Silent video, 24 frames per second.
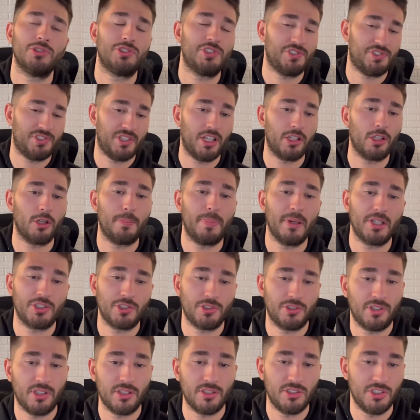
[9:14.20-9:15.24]
just another picture
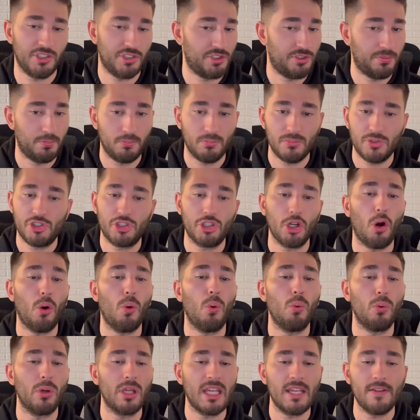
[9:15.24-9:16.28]
to just
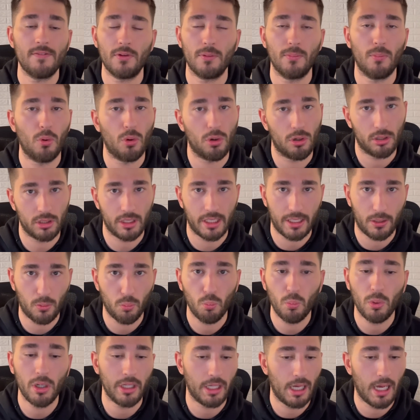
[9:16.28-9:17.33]
show even more like
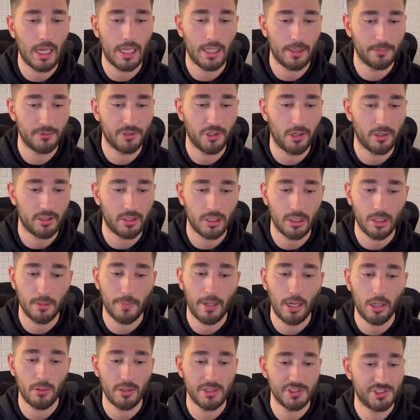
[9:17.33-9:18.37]
what I am talking
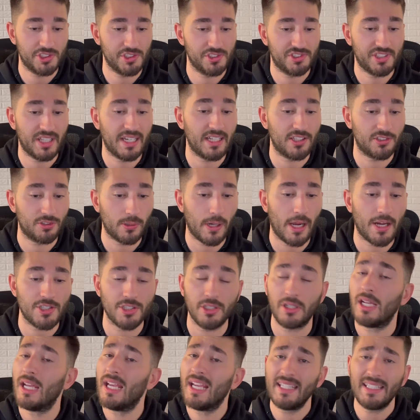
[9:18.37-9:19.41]
about. It's just that
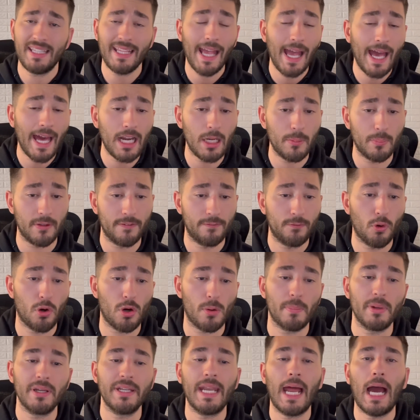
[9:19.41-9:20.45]
extraction. They had it before,
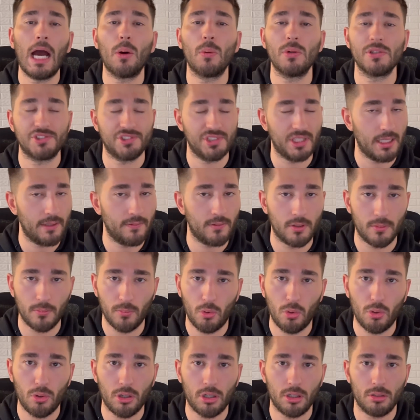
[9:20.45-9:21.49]
but now it's even
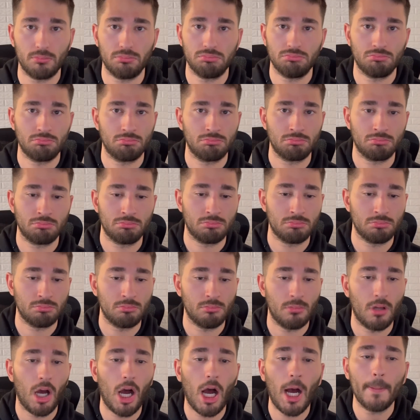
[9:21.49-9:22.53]
more
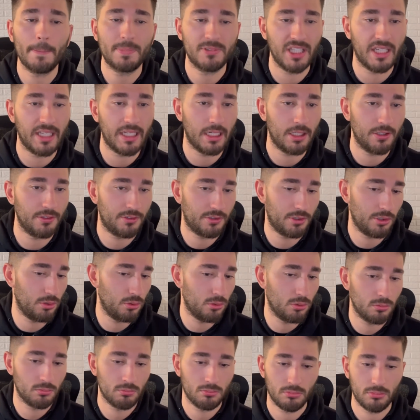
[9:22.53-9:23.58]
updated
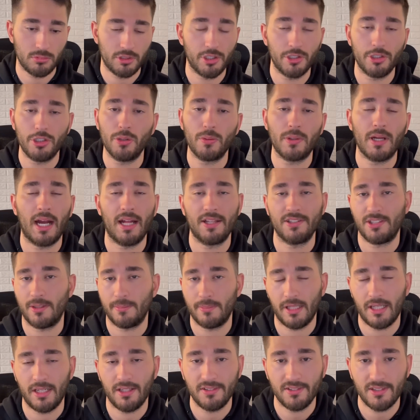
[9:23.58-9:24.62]
to their new concept
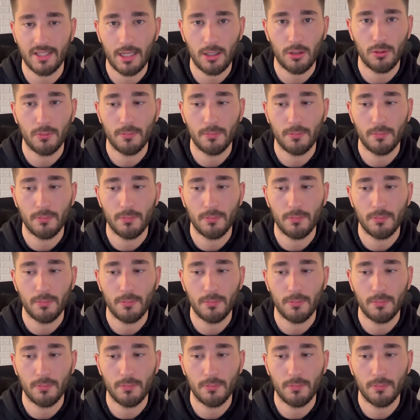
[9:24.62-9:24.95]
that is out.